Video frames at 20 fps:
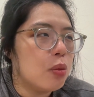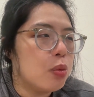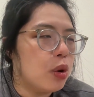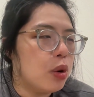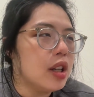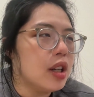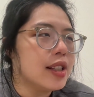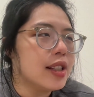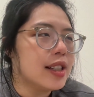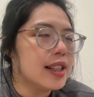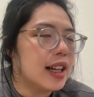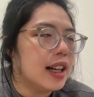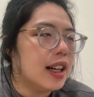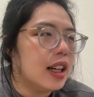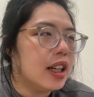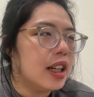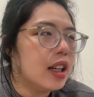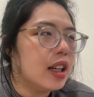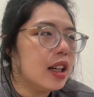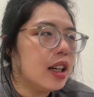work
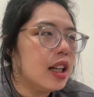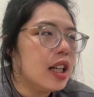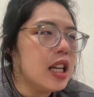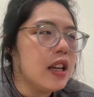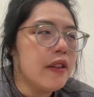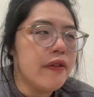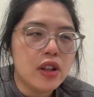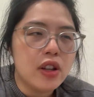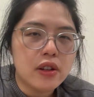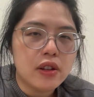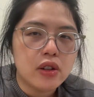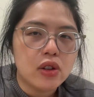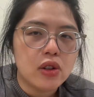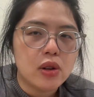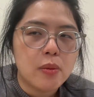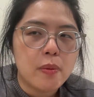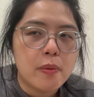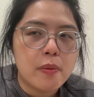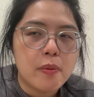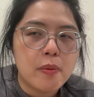side, even you
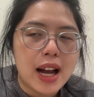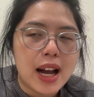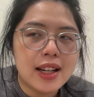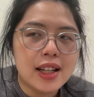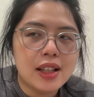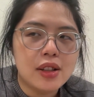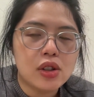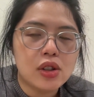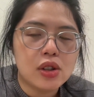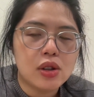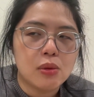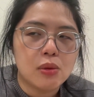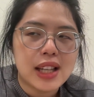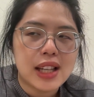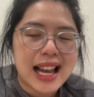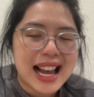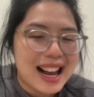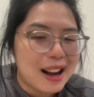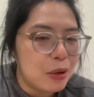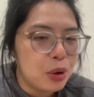minus those
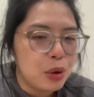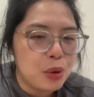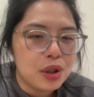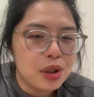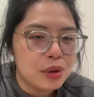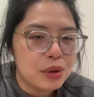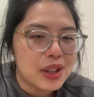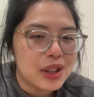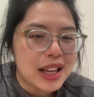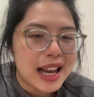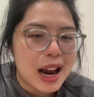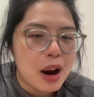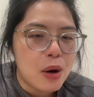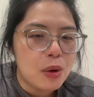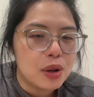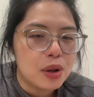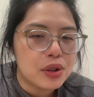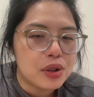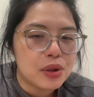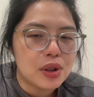out lower those
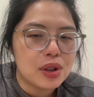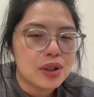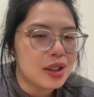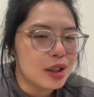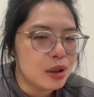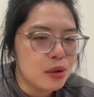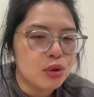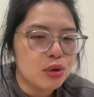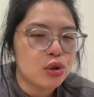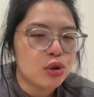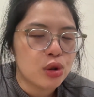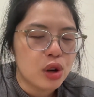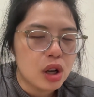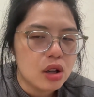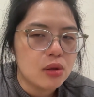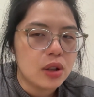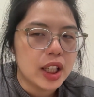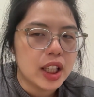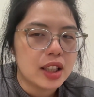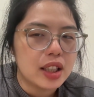hours, you're still
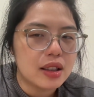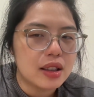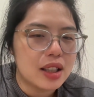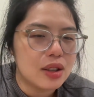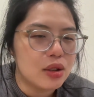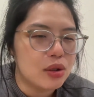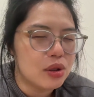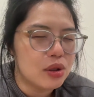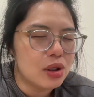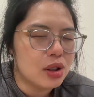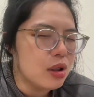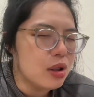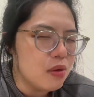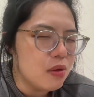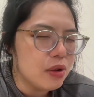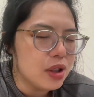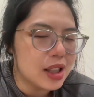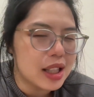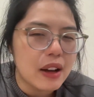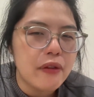struggling and you're still
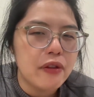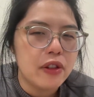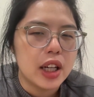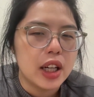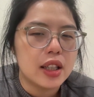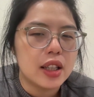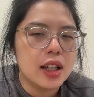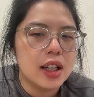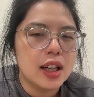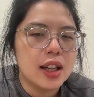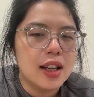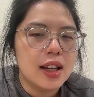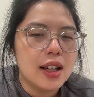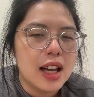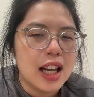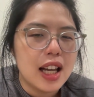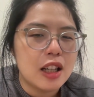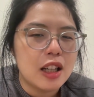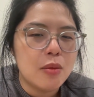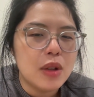suffering.
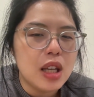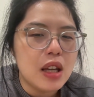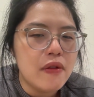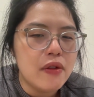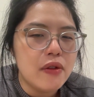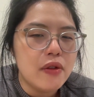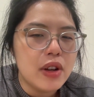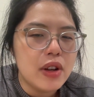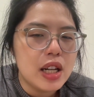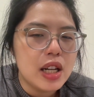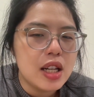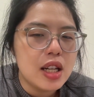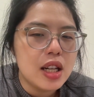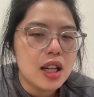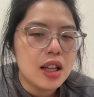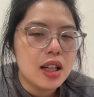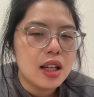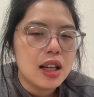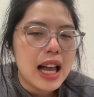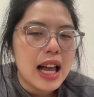And then even
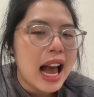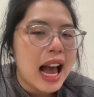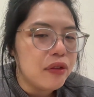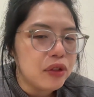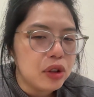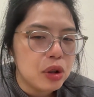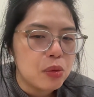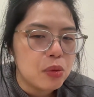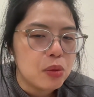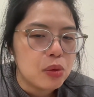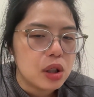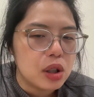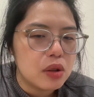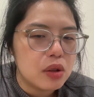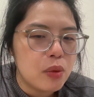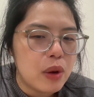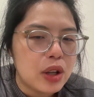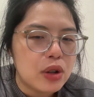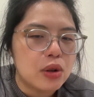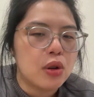after work,
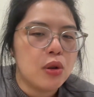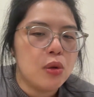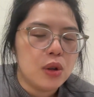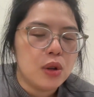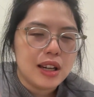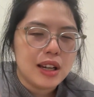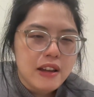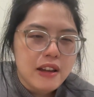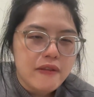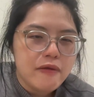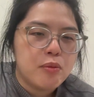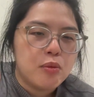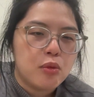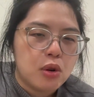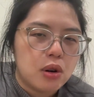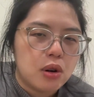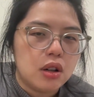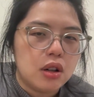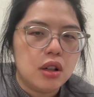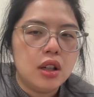when you go live
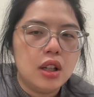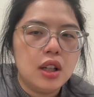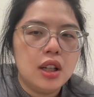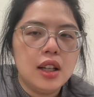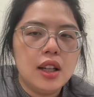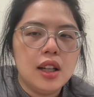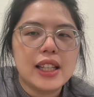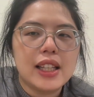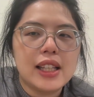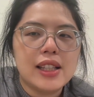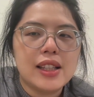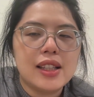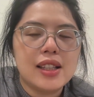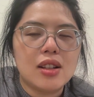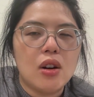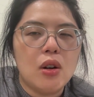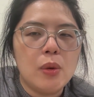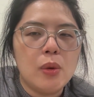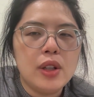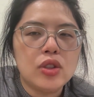more, it's
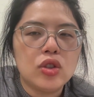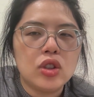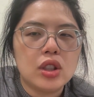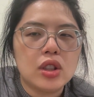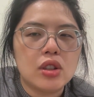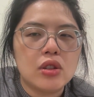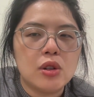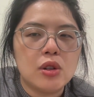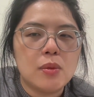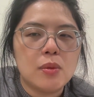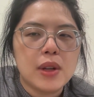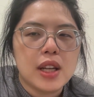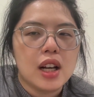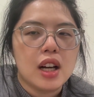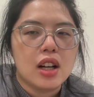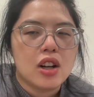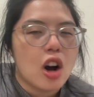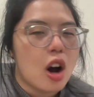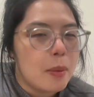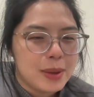always just going to be a
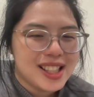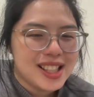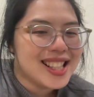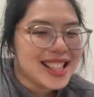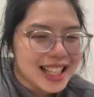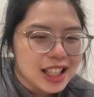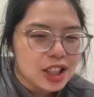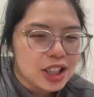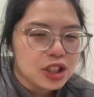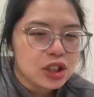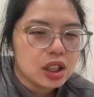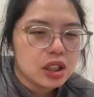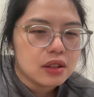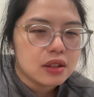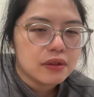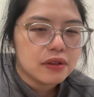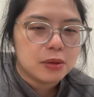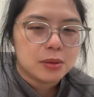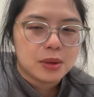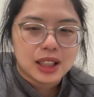compensation
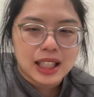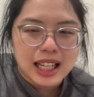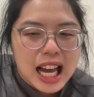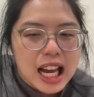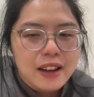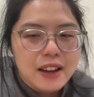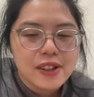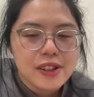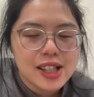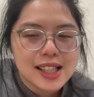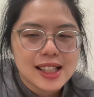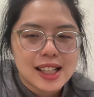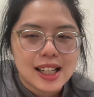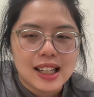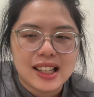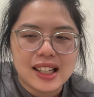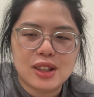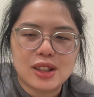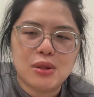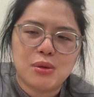from the life
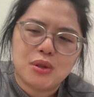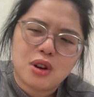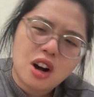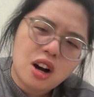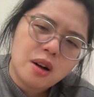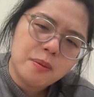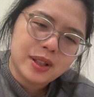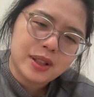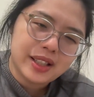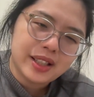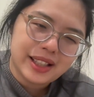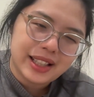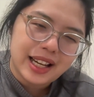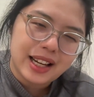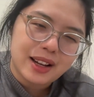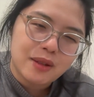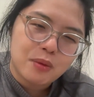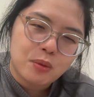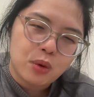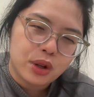side to
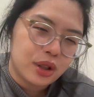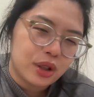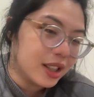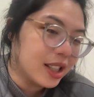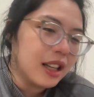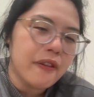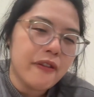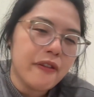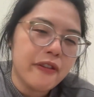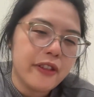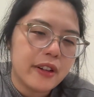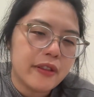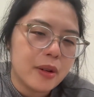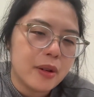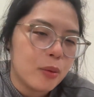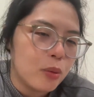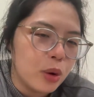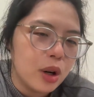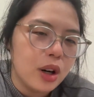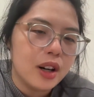compensate what you suffer
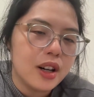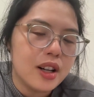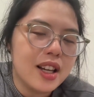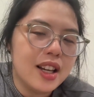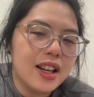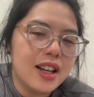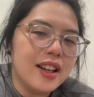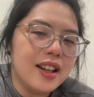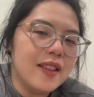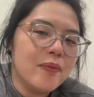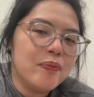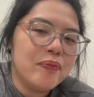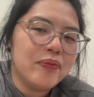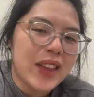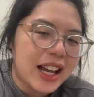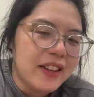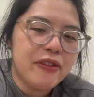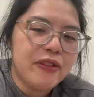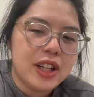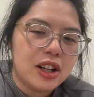from work.
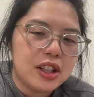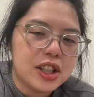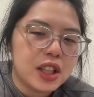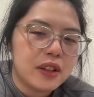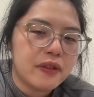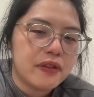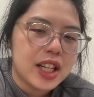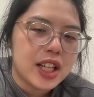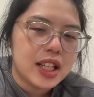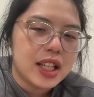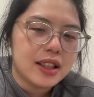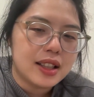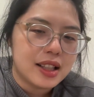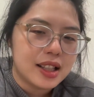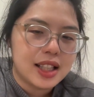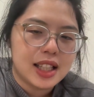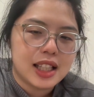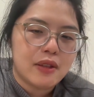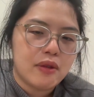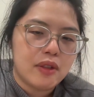That philosophy
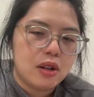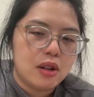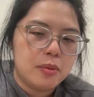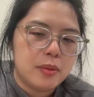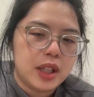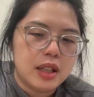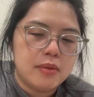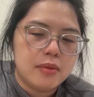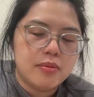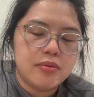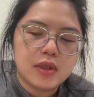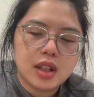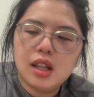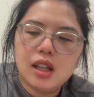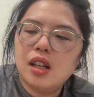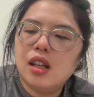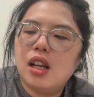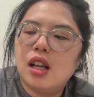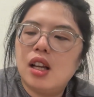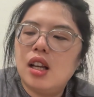doesn't sit well with me.
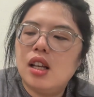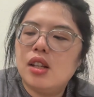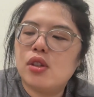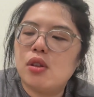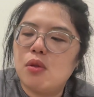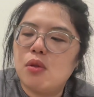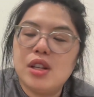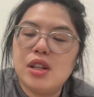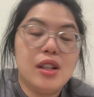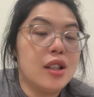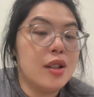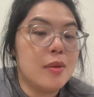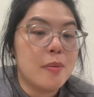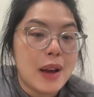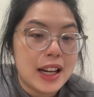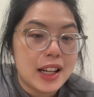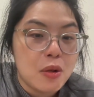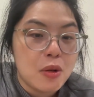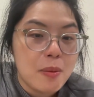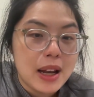So here's my
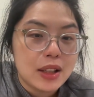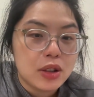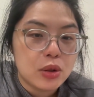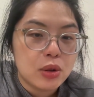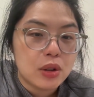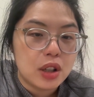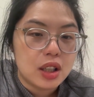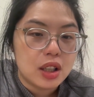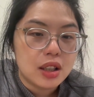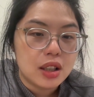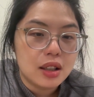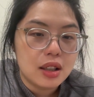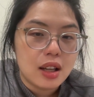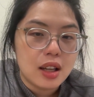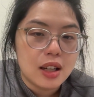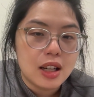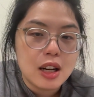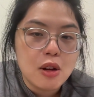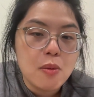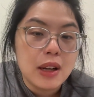new mantra, a
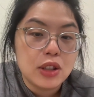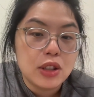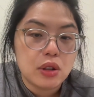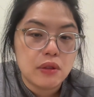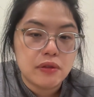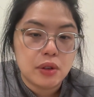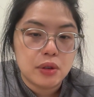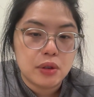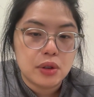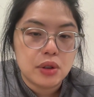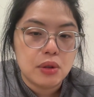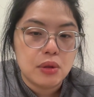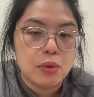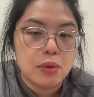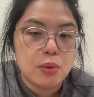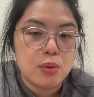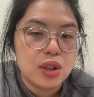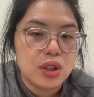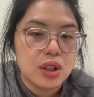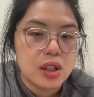new mantra for you,
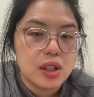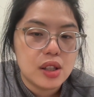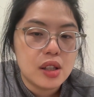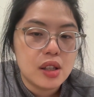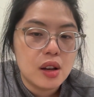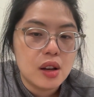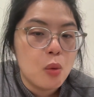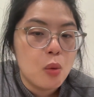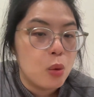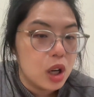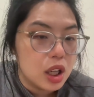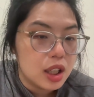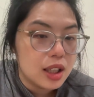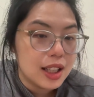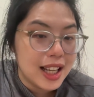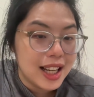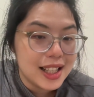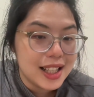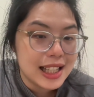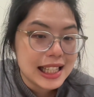which is work
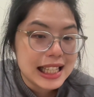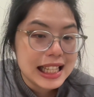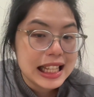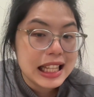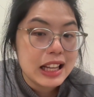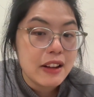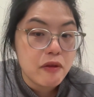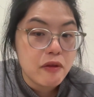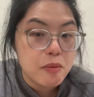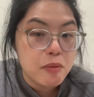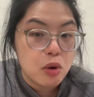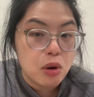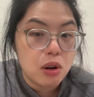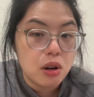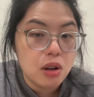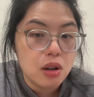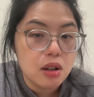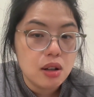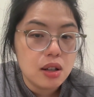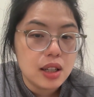less, live
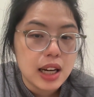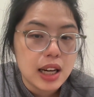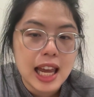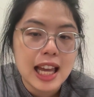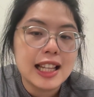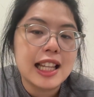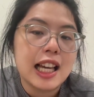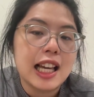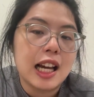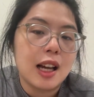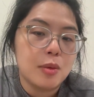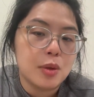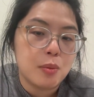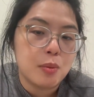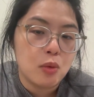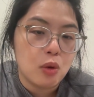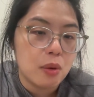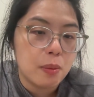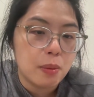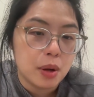more, 10 times
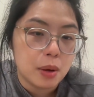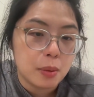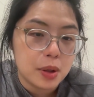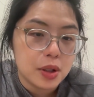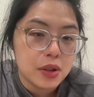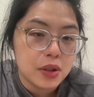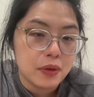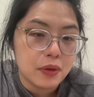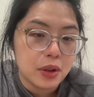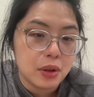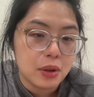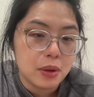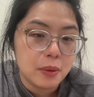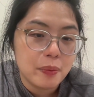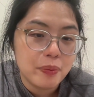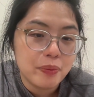more purposeful.